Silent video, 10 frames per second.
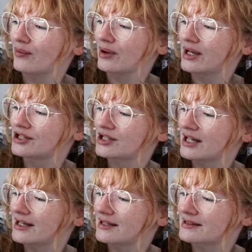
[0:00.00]
which
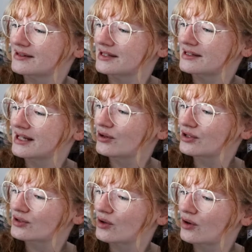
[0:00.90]
is The
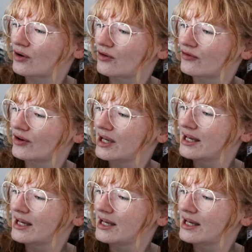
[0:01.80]
Secrets of